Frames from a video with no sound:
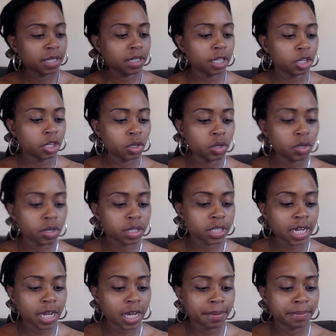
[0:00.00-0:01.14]
The New York
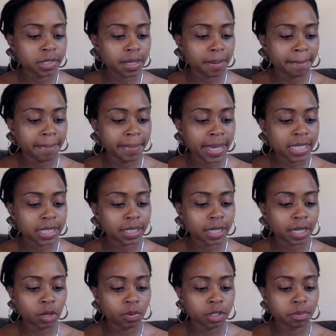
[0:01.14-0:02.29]
Times
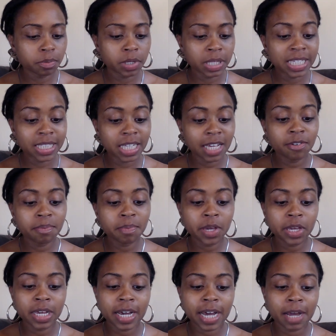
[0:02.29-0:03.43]
bestseller with more than 7
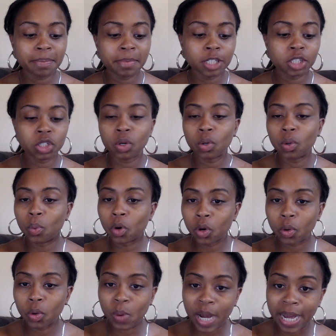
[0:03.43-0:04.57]
million copies sold
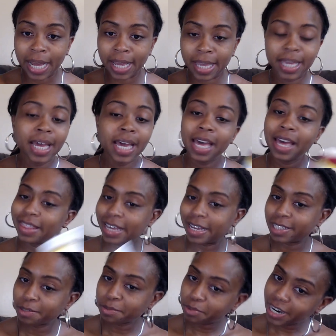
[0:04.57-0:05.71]
worldwide.
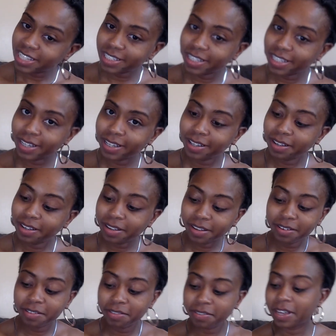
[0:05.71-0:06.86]
That's
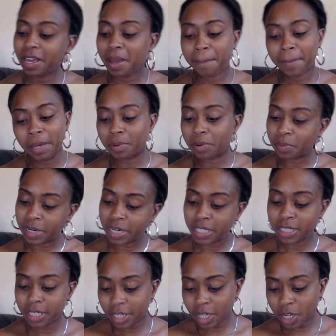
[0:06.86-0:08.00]
impressive. People wanted
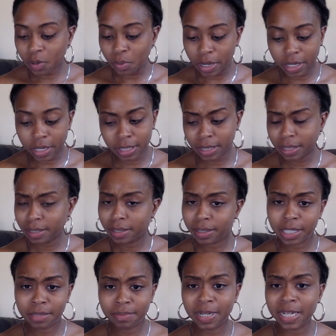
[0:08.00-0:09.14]
to know what
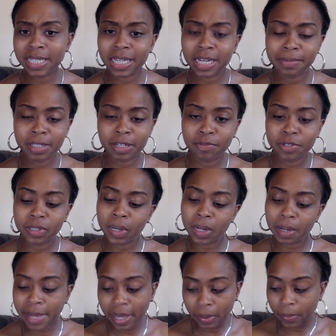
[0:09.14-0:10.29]
this blood type stuff was all
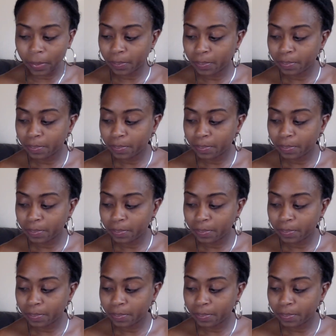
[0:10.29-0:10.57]
about.